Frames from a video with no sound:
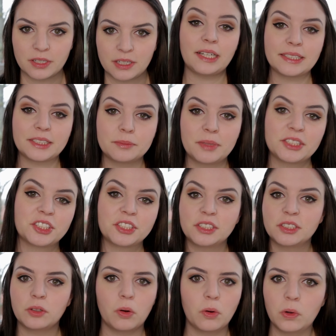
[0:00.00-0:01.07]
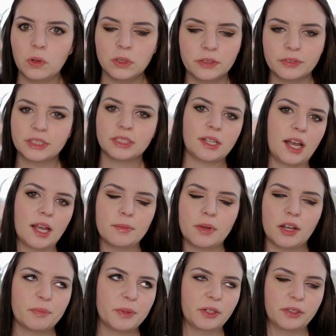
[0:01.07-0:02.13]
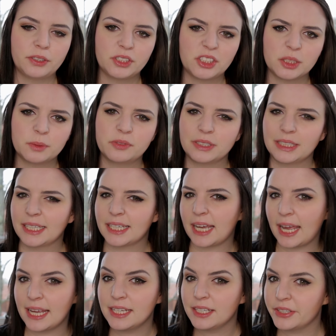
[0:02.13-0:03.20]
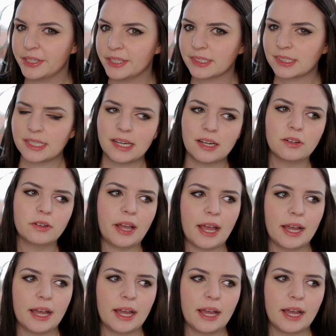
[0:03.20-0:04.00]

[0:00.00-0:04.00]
As I like to mention all of the time, I've been on YouTube for like 8 years now,